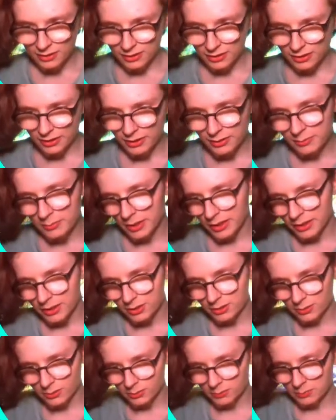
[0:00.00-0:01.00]
Can you mind
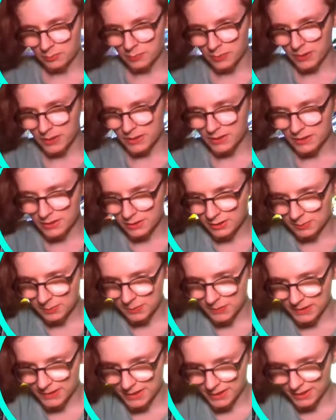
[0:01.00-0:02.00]
your own business,
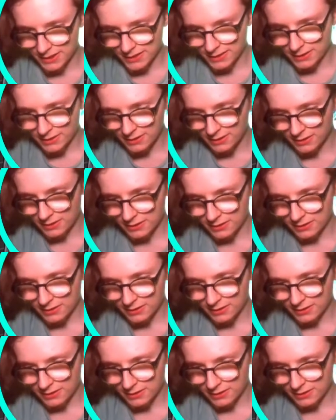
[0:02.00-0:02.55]
please?